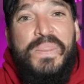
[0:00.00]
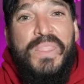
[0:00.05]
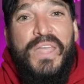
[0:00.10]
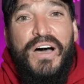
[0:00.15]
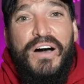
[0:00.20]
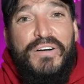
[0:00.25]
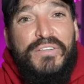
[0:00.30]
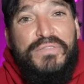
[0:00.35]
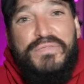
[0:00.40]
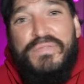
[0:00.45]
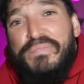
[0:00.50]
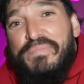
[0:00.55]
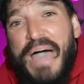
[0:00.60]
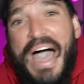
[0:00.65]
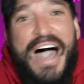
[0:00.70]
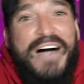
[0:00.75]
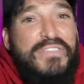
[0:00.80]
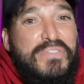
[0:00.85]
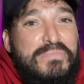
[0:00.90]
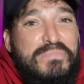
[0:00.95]
of
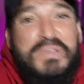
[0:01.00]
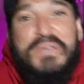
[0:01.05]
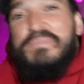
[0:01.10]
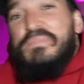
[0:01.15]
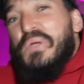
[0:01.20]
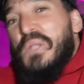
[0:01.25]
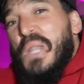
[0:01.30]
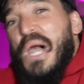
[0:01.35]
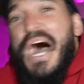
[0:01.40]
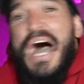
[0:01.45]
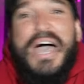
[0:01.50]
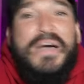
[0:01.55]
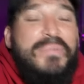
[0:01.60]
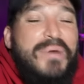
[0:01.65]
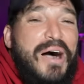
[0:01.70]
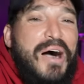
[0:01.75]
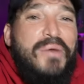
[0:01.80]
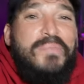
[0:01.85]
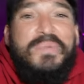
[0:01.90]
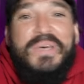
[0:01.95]
having people lie
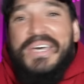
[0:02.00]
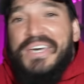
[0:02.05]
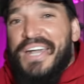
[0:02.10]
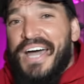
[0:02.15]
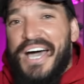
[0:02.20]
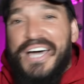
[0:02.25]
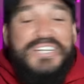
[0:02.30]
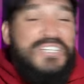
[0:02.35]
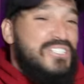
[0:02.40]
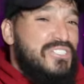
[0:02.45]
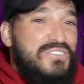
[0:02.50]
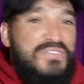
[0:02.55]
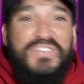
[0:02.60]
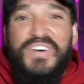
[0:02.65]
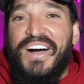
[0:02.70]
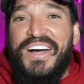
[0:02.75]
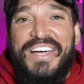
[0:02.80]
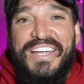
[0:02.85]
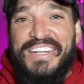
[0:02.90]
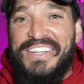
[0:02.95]
about me and I just
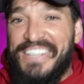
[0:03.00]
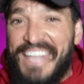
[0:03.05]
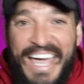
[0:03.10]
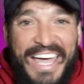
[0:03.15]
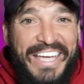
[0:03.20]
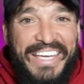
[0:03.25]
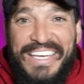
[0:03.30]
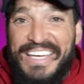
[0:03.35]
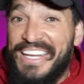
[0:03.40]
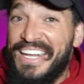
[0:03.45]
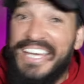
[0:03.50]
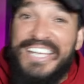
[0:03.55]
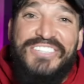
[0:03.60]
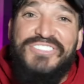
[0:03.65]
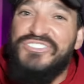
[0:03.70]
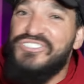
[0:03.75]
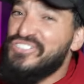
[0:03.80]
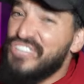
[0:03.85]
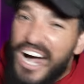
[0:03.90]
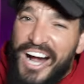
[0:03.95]
fucking take it. It
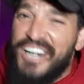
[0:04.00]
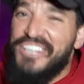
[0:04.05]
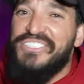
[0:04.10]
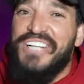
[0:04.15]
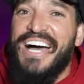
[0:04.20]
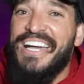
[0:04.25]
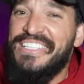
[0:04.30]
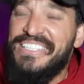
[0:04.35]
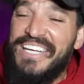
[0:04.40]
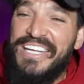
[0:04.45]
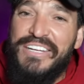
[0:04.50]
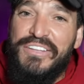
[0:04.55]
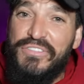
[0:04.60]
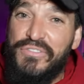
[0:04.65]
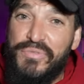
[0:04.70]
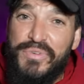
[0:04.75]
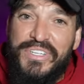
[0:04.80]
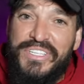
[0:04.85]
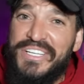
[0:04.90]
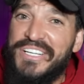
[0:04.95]
sucks. I did
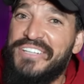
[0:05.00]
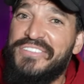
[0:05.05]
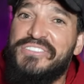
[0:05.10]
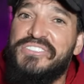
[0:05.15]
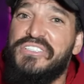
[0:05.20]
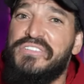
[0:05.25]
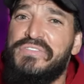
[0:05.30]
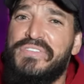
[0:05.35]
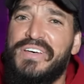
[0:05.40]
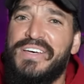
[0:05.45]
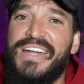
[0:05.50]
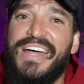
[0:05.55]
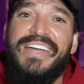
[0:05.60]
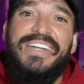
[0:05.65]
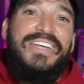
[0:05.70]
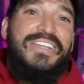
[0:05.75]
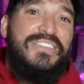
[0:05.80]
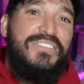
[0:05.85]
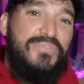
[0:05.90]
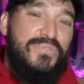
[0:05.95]
3 years of it. I
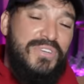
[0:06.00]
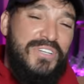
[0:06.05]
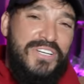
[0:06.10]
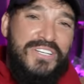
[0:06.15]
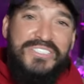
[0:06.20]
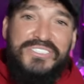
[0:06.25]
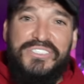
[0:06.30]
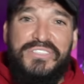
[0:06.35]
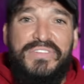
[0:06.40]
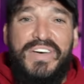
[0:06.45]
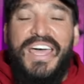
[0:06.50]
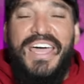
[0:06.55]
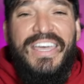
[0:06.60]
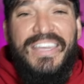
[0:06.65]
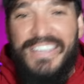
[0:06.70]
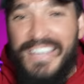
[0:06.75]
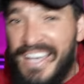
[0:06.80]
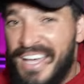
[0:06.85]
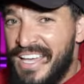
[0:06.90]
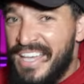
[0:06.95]
did 3 years of
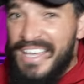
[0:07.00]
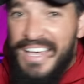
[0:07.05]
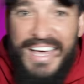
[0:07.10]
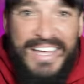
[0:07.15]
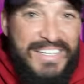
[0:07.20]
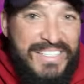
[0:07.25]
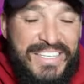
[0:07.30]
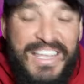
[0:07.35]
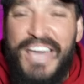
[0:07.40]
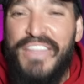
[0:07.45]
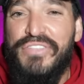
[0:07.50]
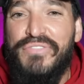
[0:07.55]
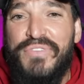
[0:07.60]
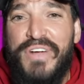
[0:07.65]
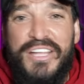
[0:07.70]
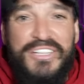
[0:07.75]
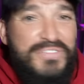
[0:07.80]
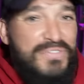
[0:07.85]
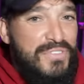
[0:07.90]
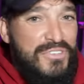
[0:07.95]
hate and death
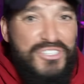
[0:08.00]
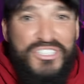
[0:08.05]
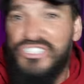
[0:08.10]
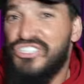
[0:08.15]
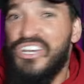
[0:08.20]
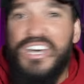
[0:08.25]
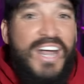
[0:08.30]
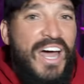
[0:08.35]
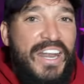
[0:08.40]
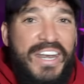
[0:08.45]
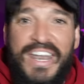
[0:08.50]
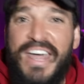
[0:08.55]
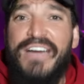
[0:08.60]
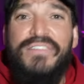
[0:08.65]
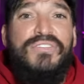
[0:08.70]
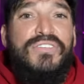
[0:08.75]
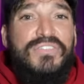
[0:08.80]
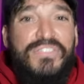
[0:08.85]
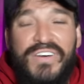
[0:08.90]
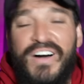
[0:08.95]
threats for shit I
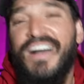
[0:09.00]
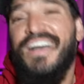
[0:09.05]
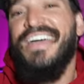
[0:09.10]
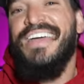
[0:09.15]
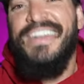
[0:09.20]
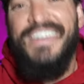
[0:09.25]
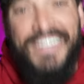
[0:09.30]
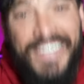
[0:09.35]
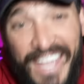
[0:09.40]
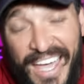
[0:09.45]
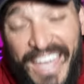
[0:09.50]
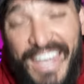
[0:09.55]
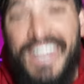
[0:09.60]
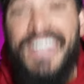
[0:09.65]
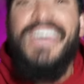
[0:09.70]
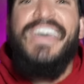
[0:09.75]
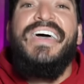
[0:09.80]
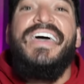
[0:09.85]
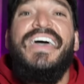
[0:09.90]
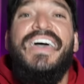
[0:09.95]
never fucking did.